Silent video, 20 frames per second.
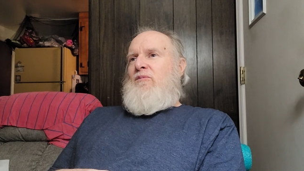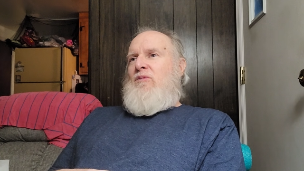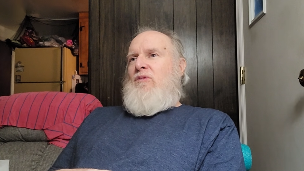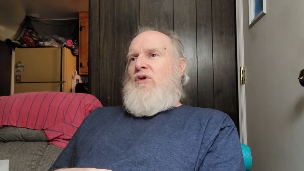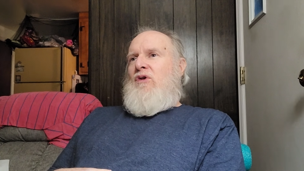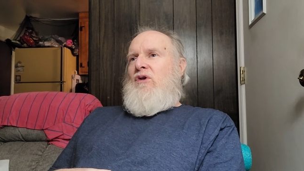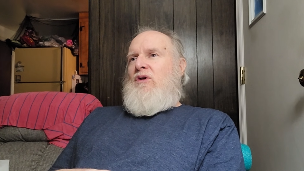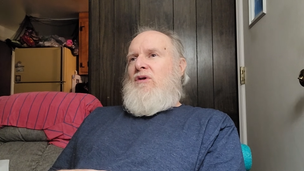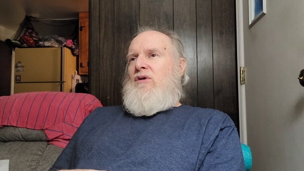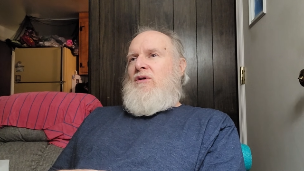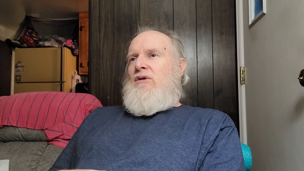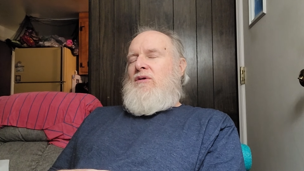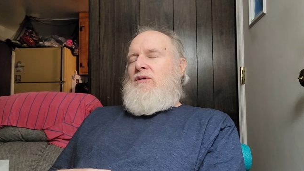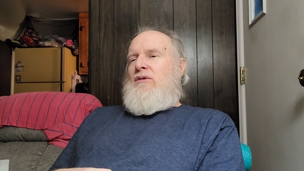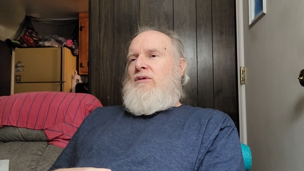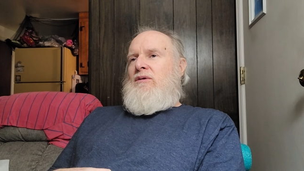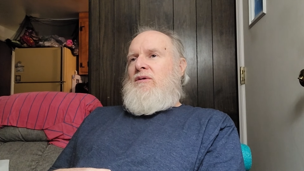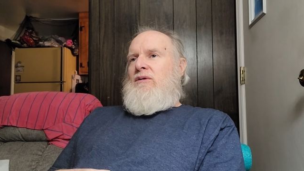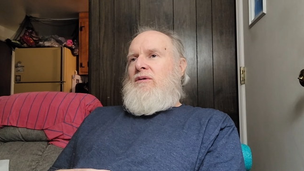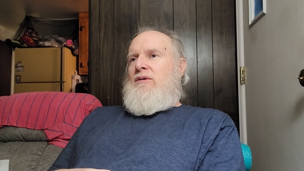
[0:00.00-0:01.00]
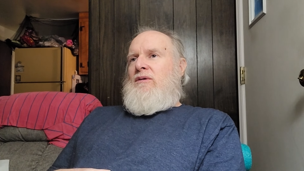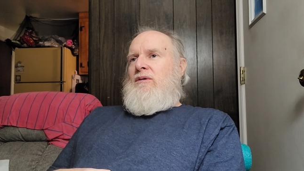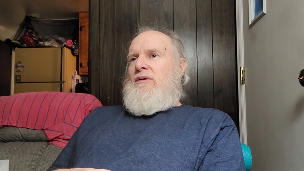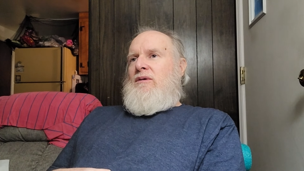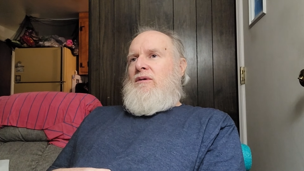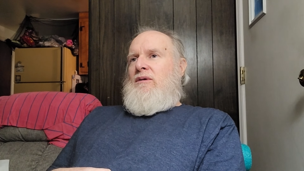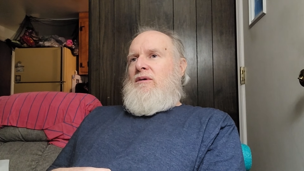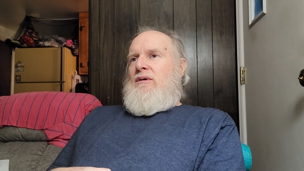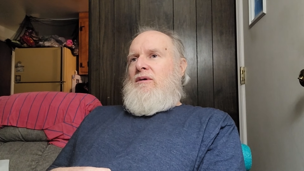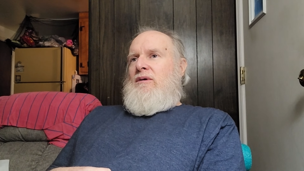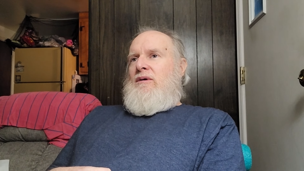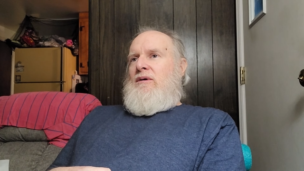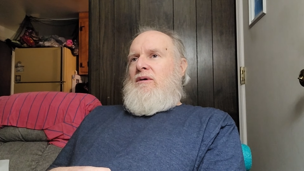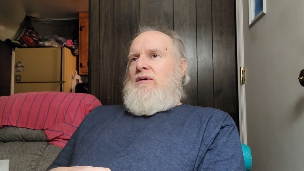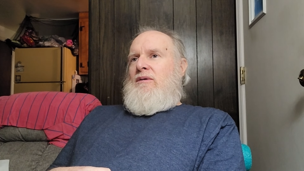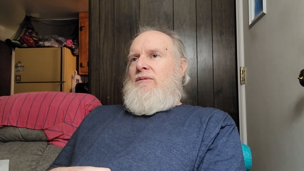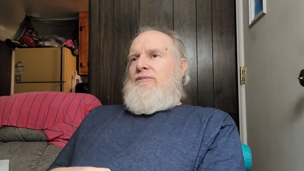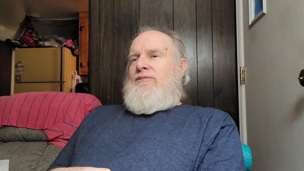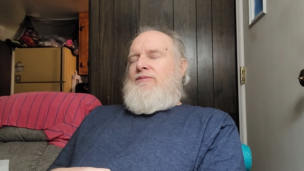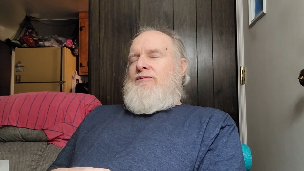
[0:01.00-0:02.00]

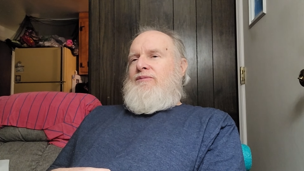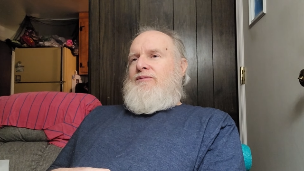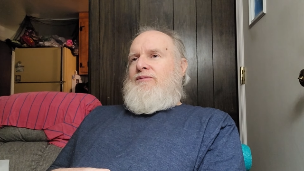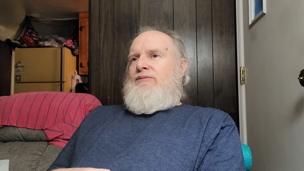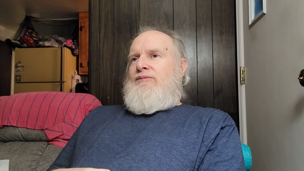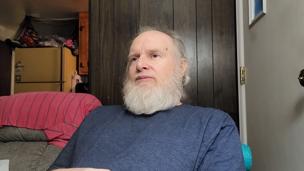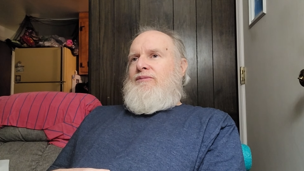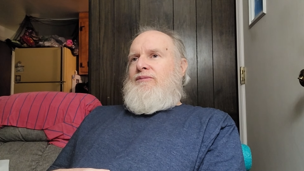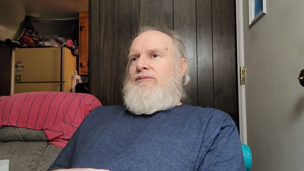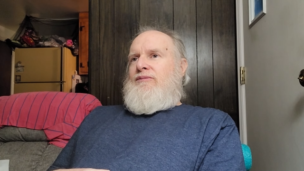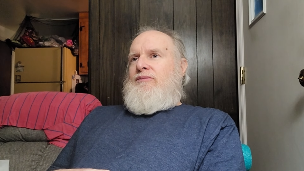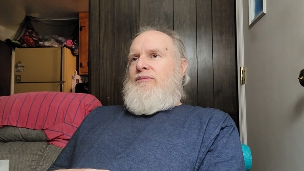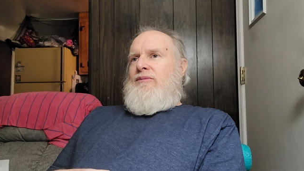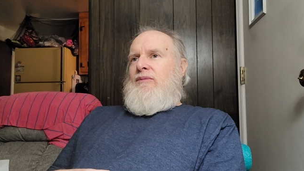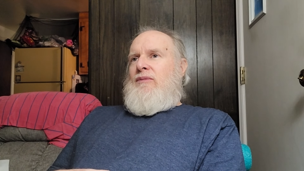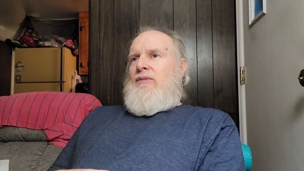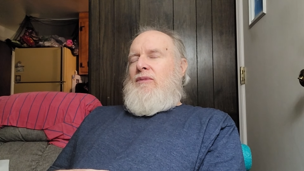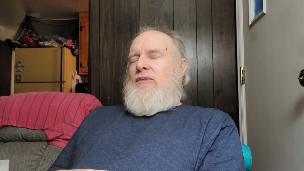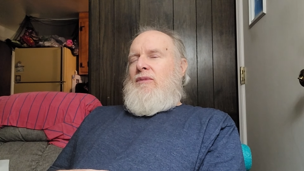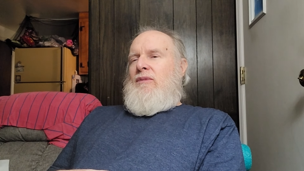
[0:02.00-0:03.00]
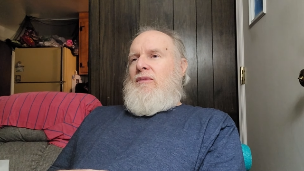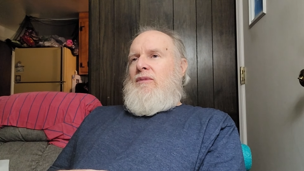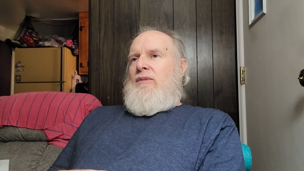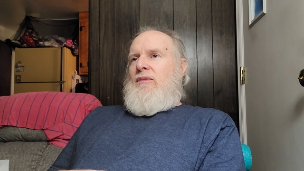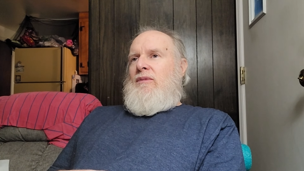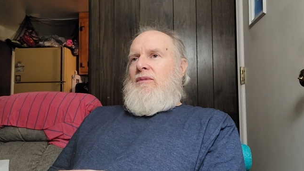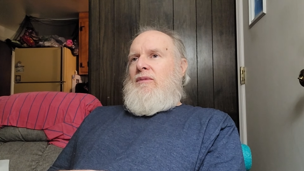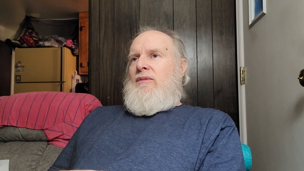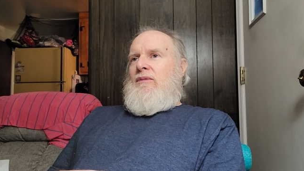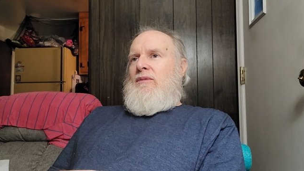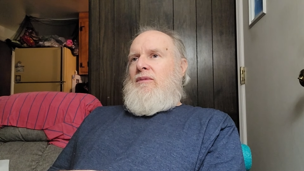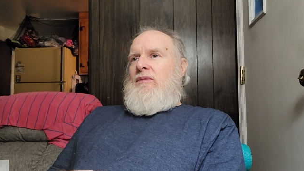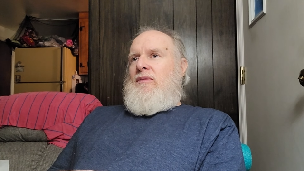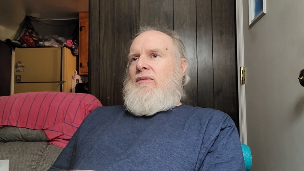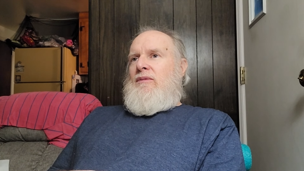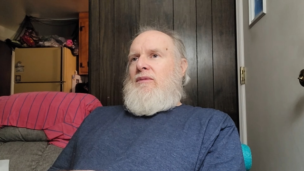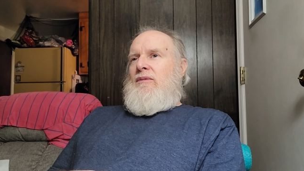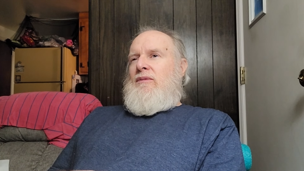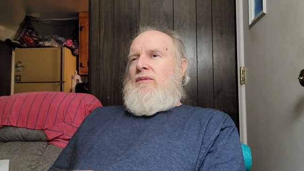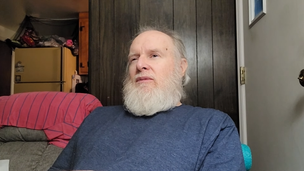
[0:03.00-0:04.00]

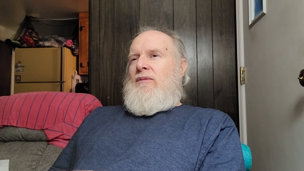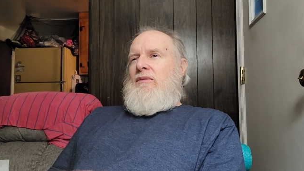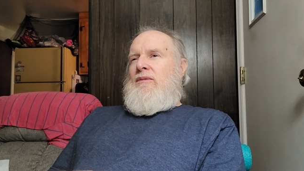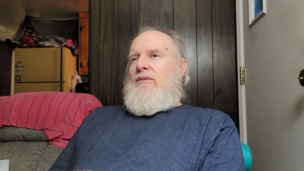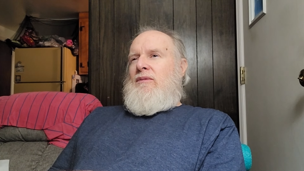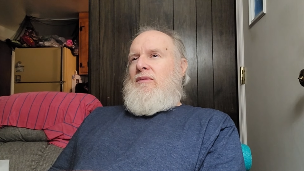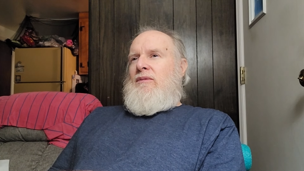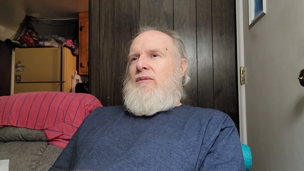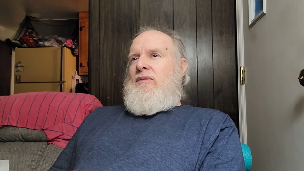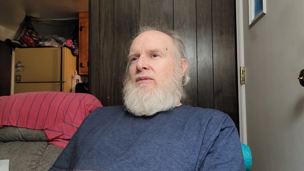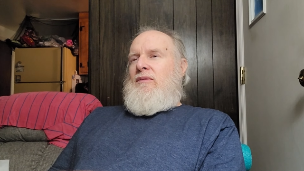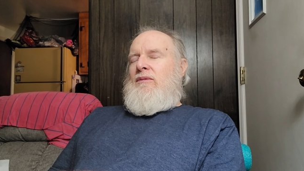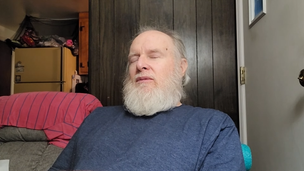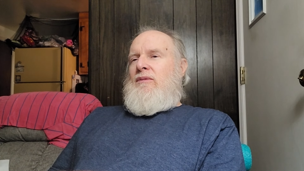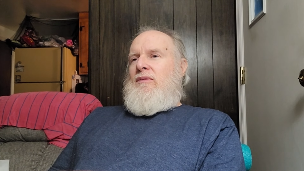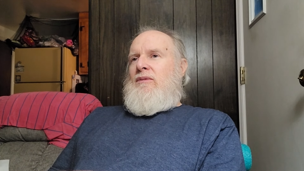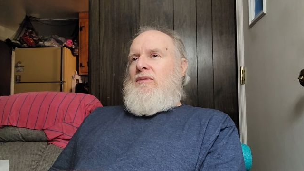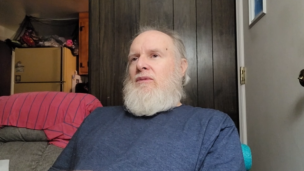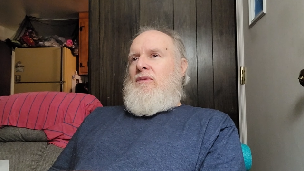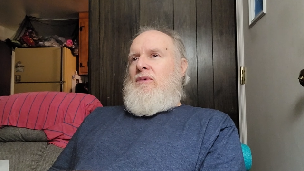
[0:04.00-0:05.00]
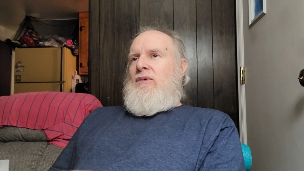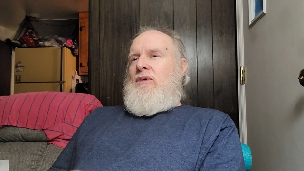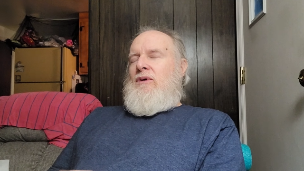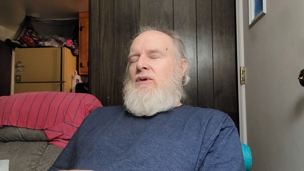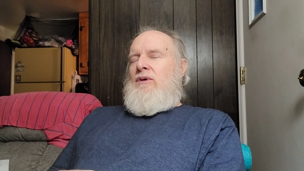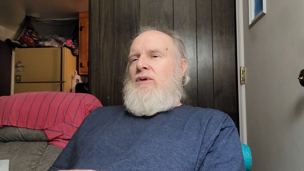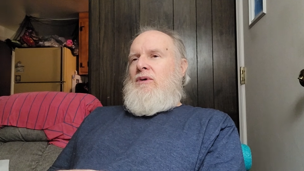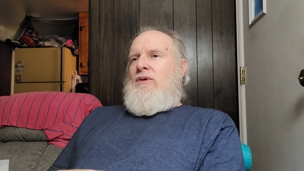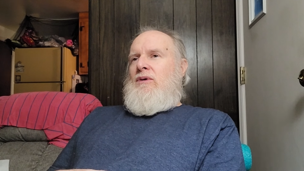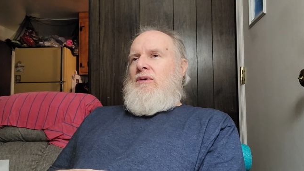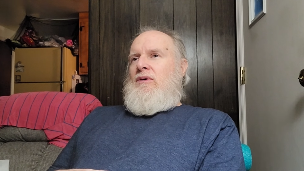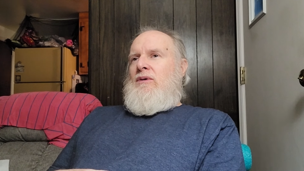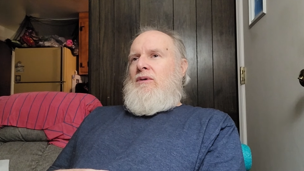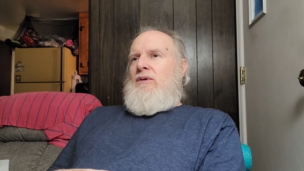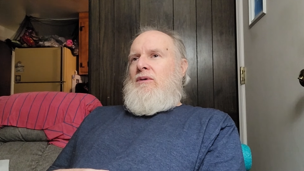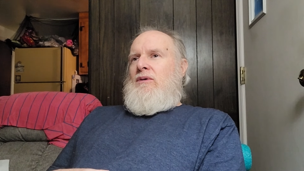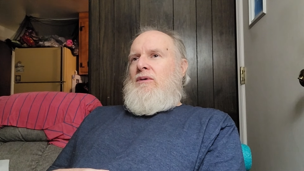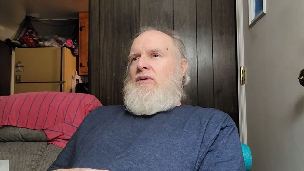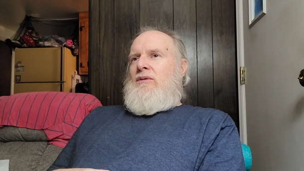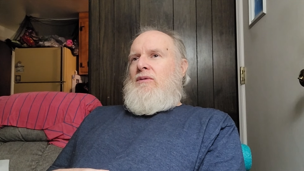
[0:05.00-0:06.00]

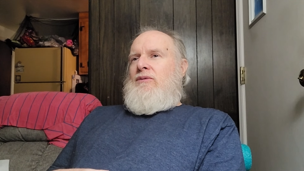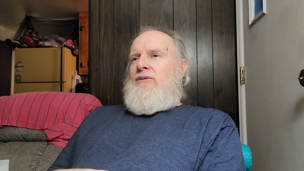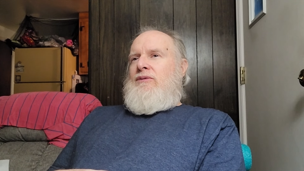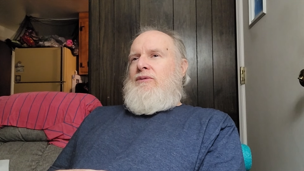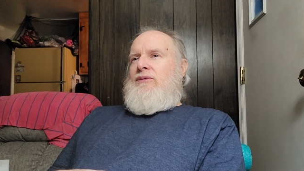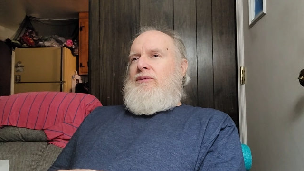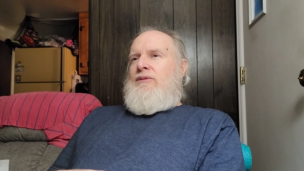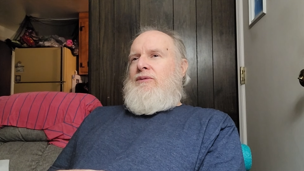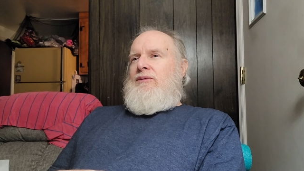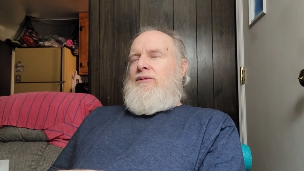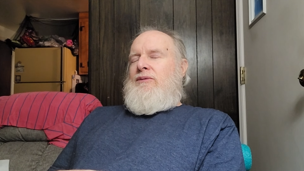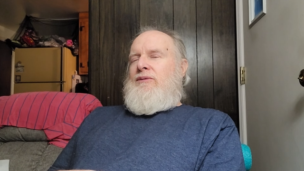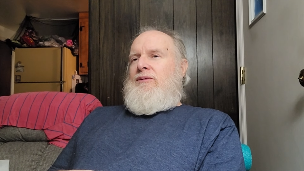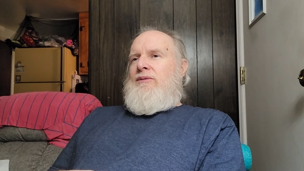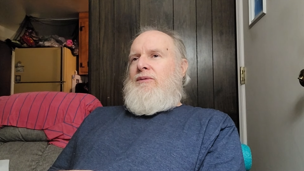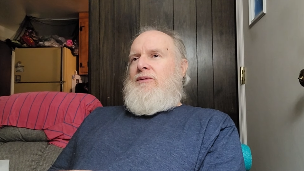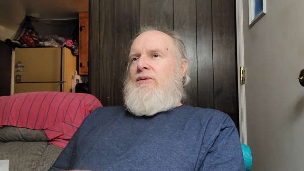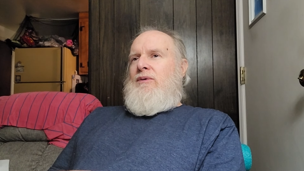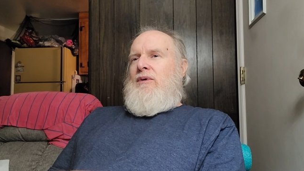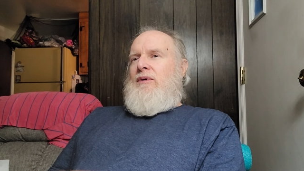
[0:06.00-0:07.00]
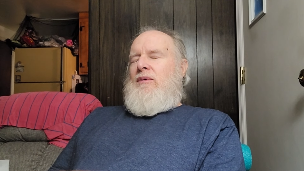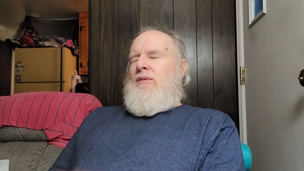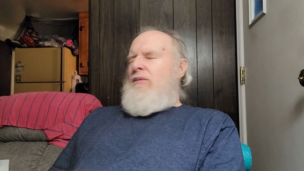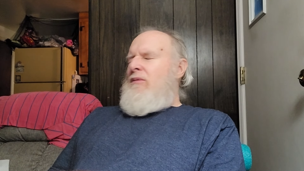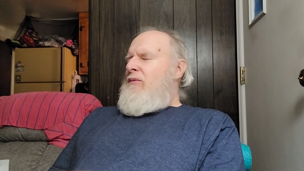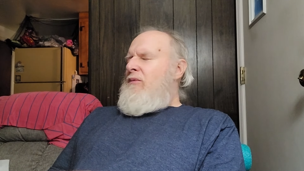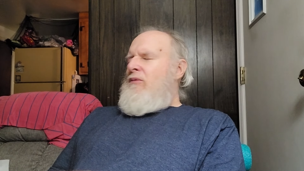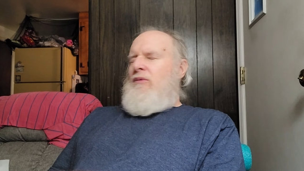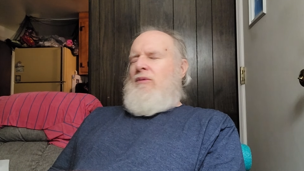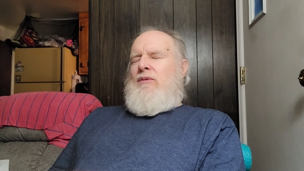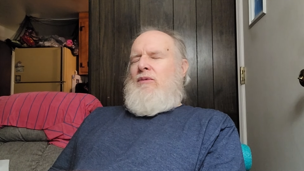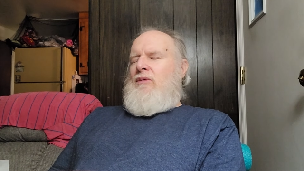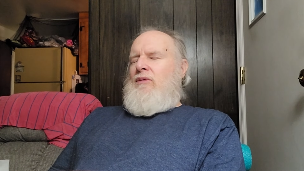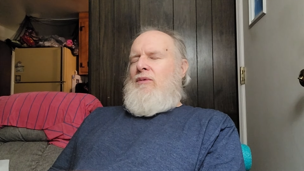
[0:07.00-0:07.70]
Nothing is said.